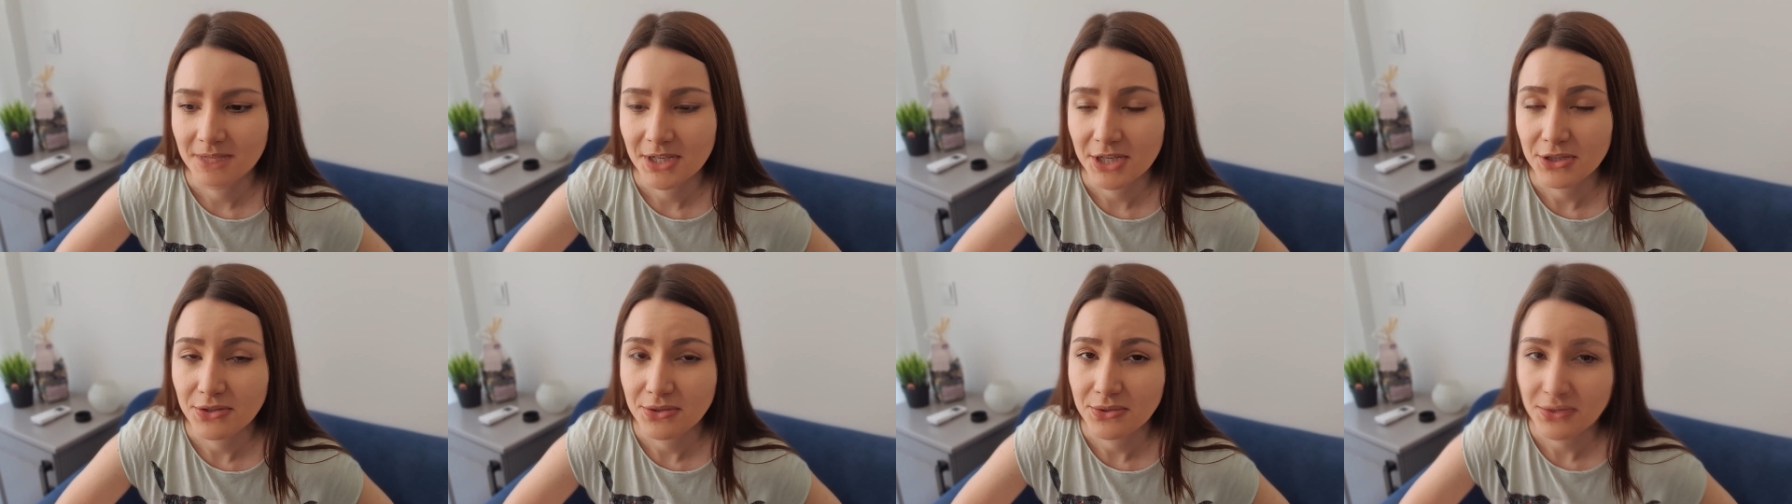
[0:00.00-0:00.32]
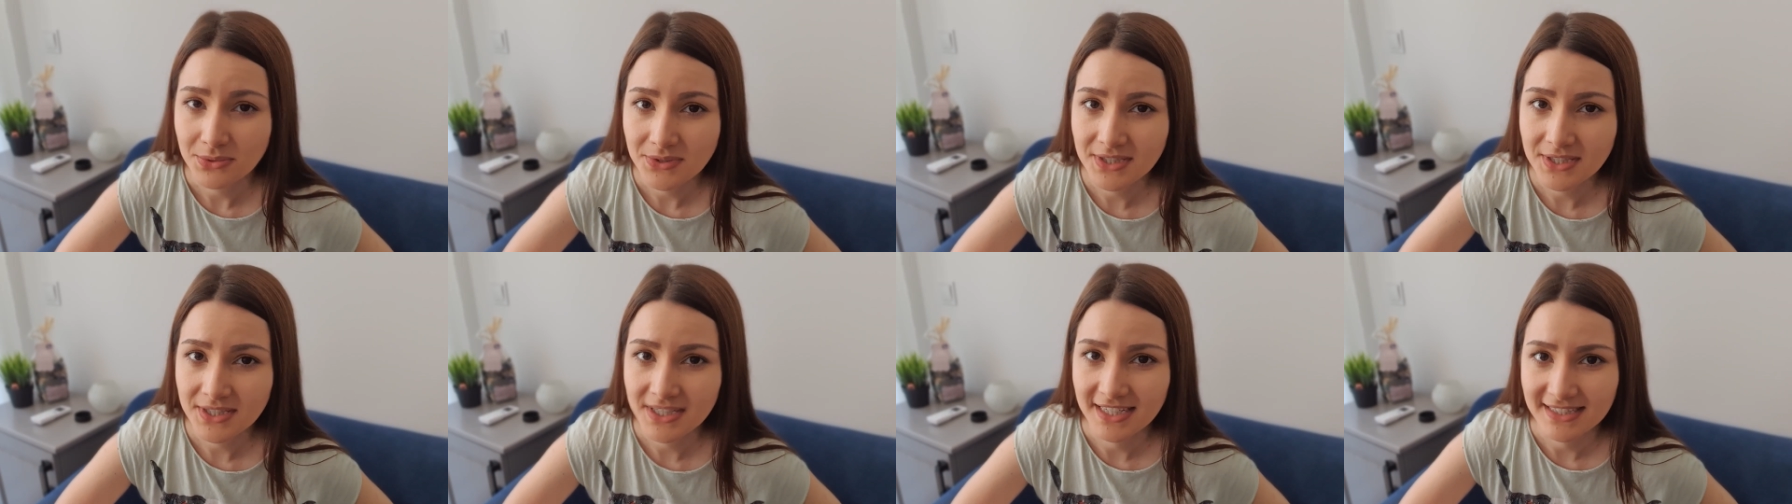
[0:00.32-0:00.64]
You
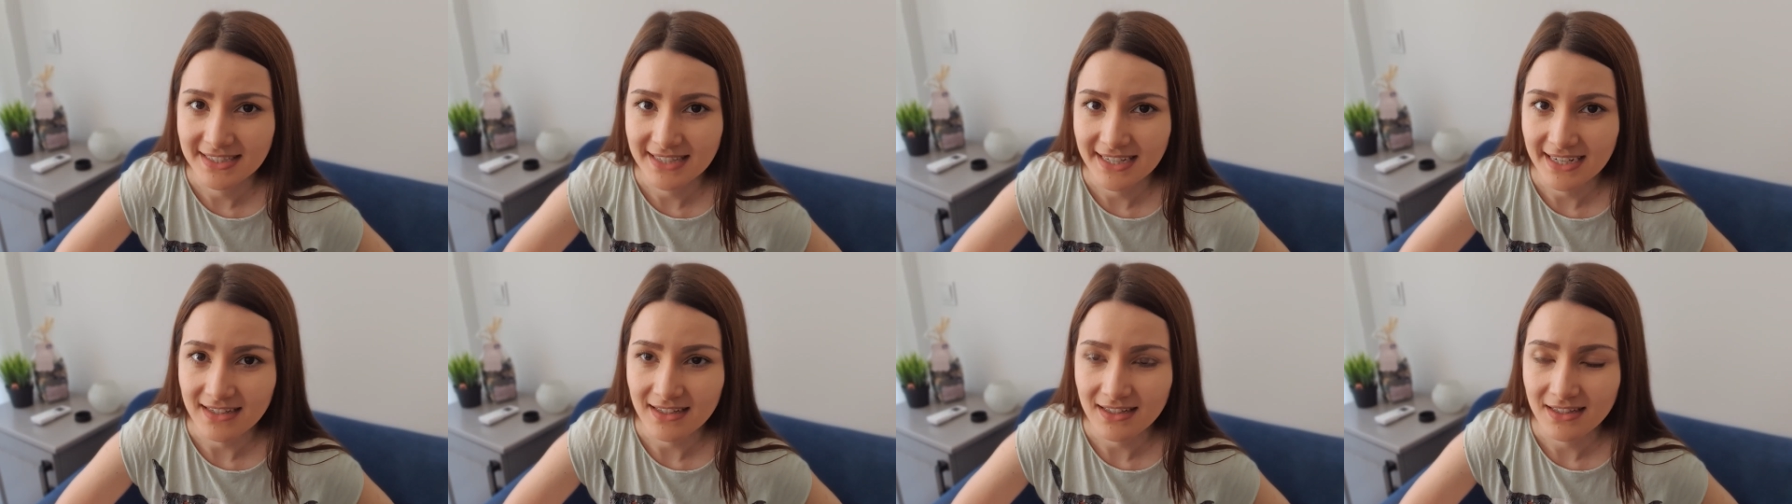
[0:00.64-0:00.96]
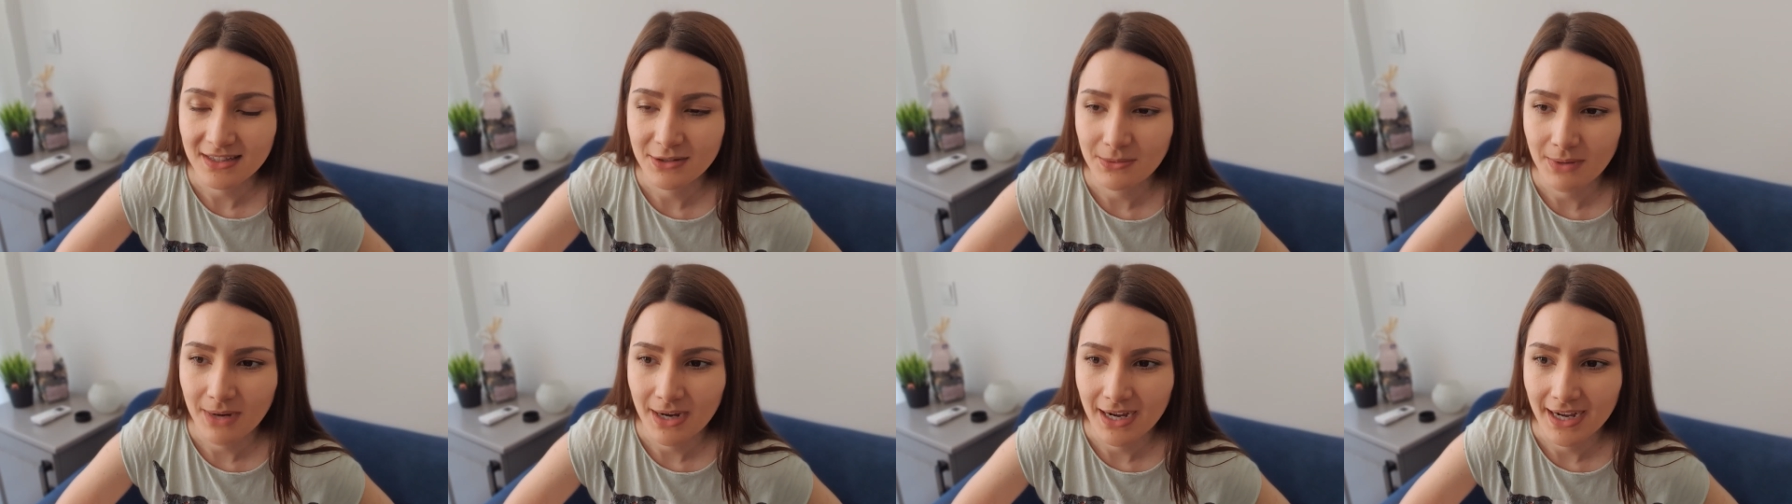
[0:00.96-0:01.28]
see
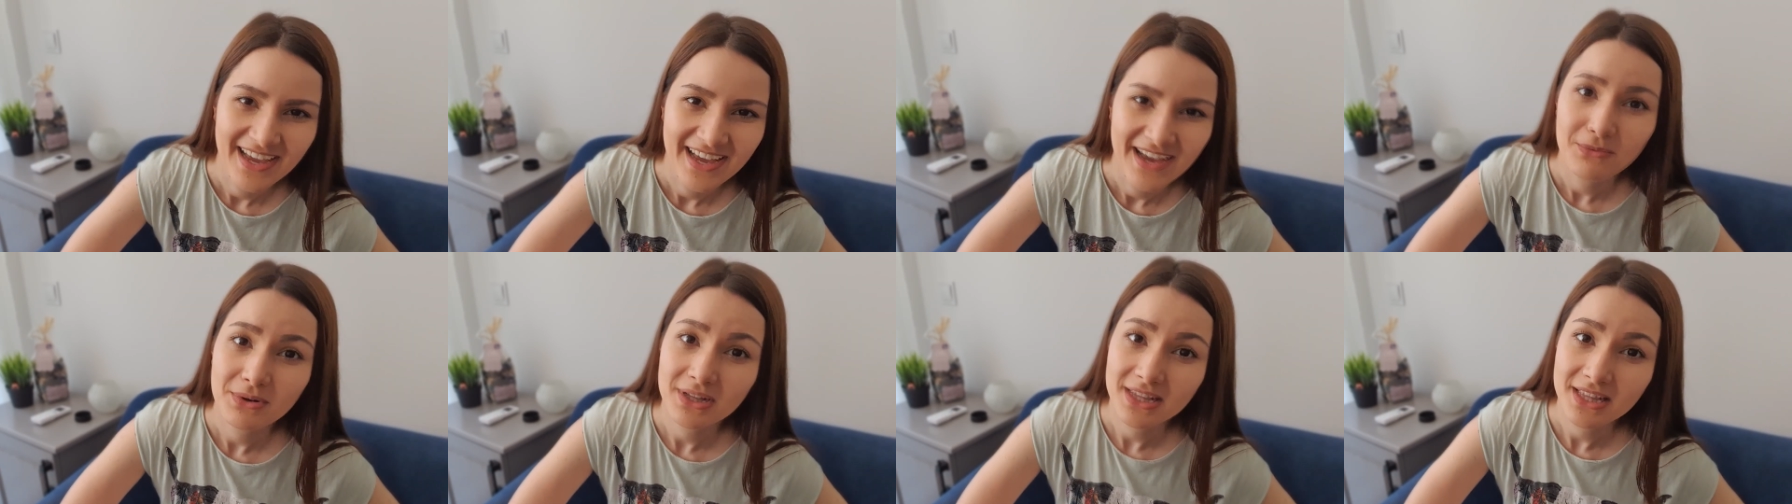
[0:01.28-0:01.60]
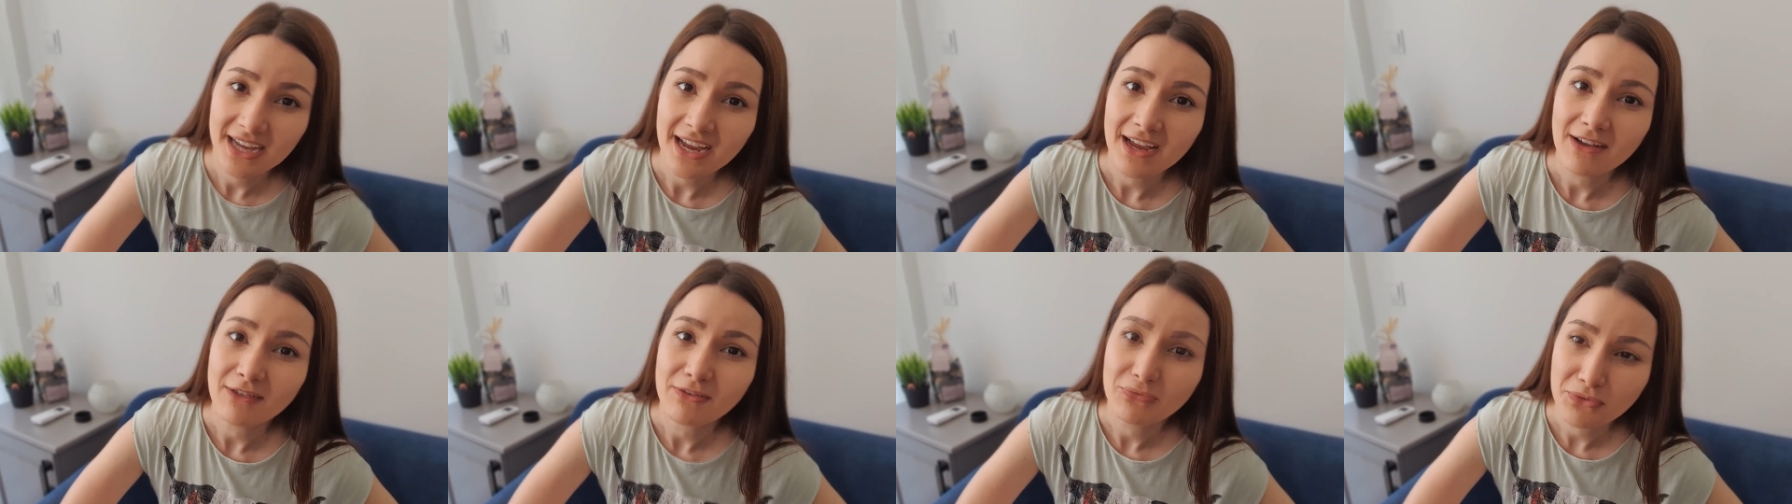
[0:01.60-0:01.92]
exactly why. Well, I
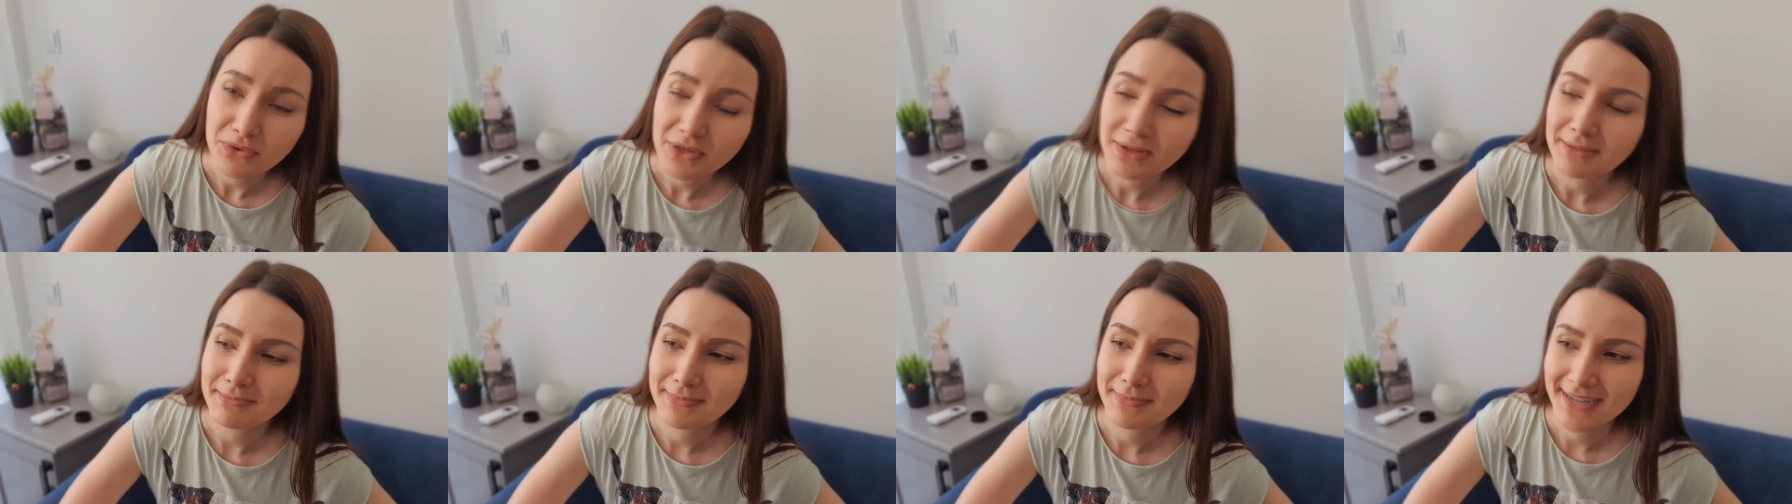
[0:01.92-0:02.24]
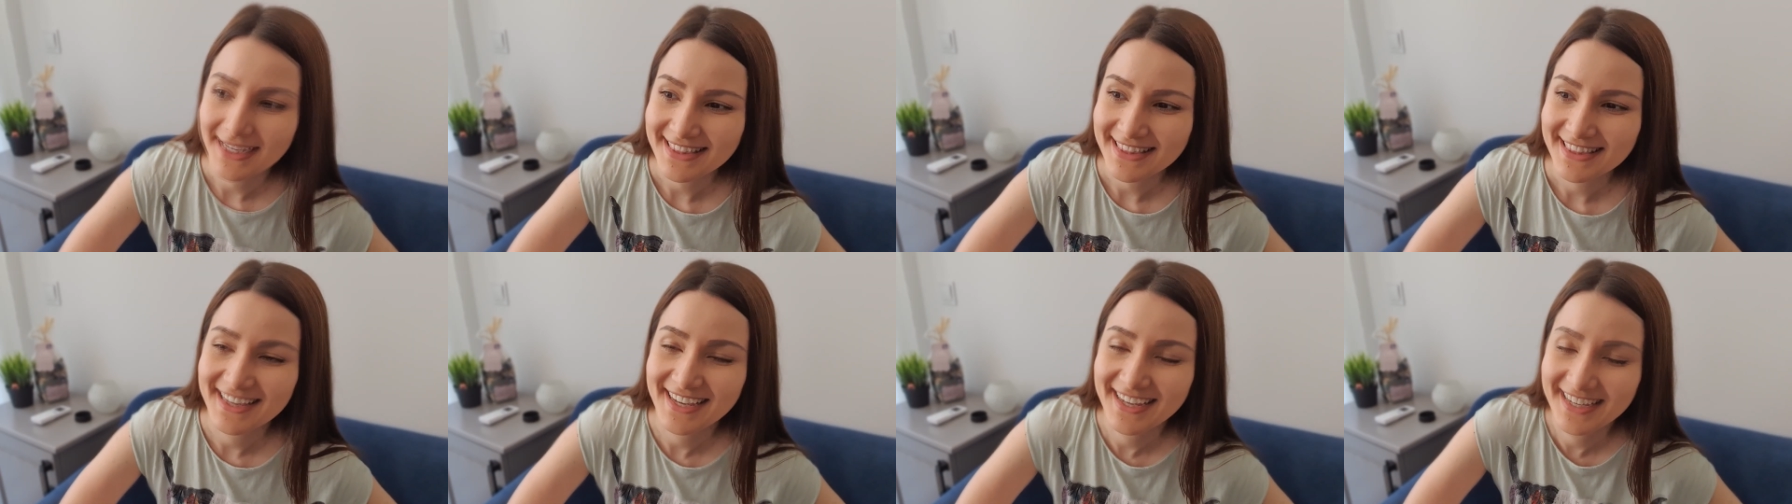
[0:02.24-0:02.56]
have one
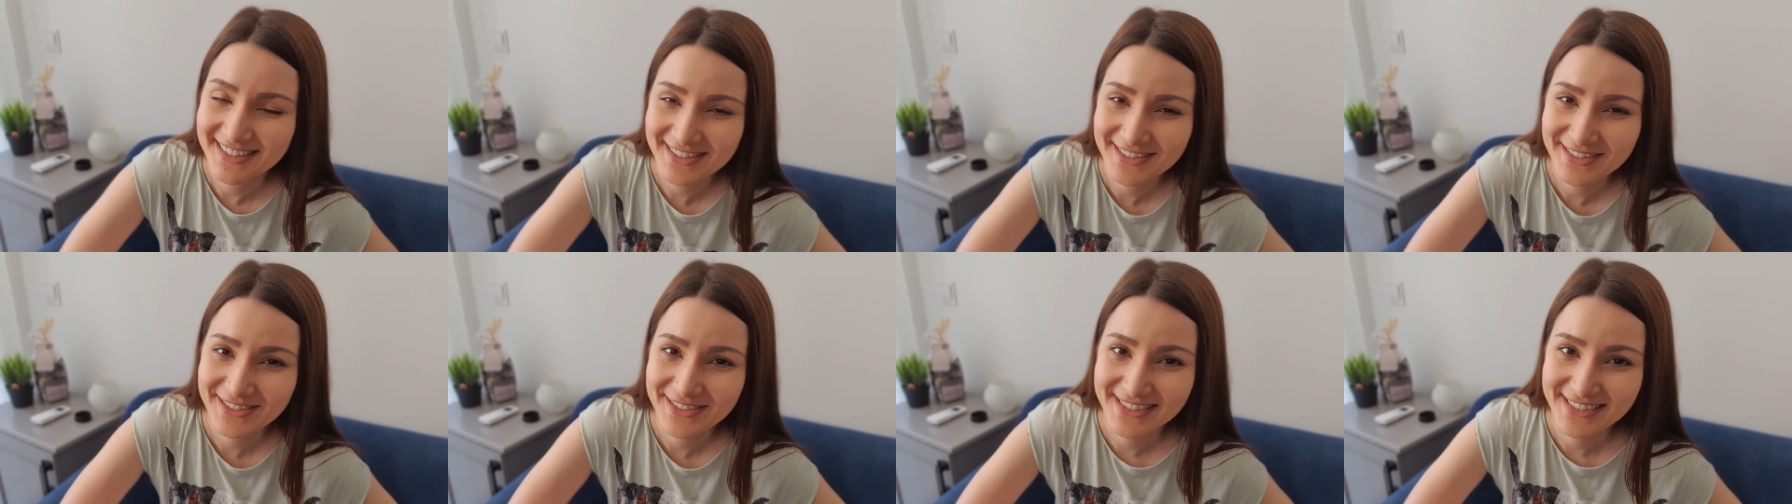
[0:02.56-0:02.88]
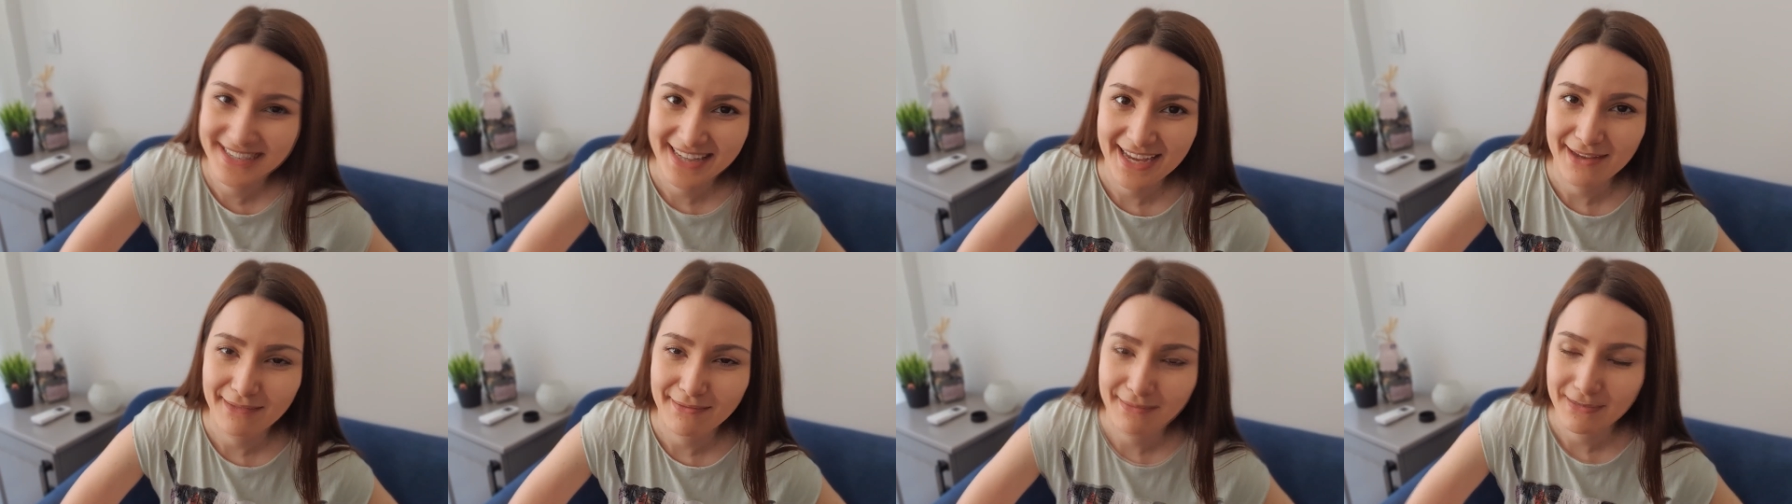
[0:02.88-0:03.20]
bad thing to
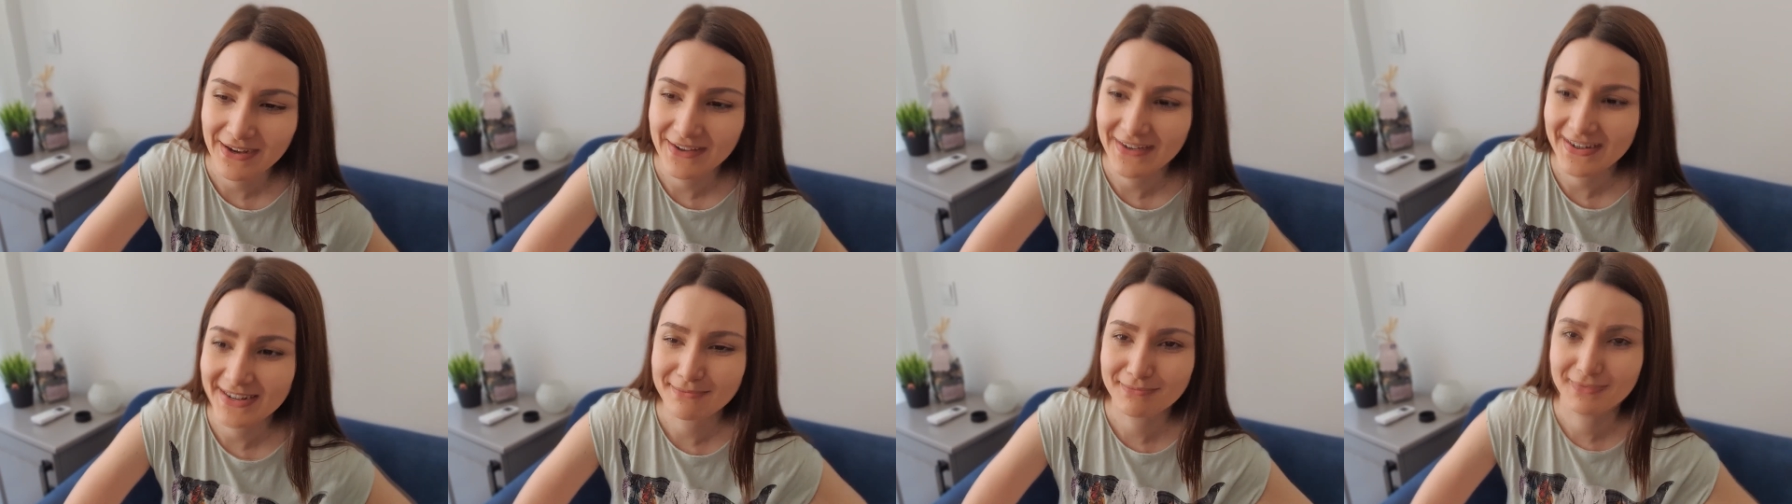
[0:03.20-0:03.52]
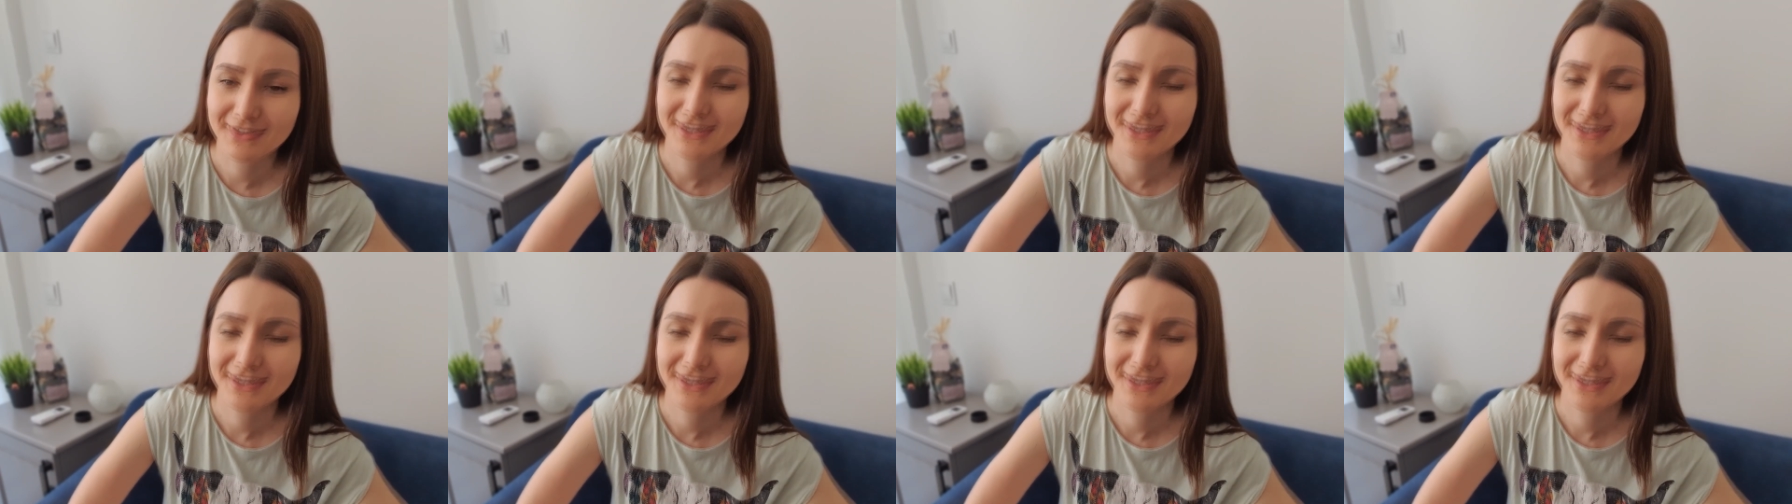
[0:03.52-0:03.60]
say about it,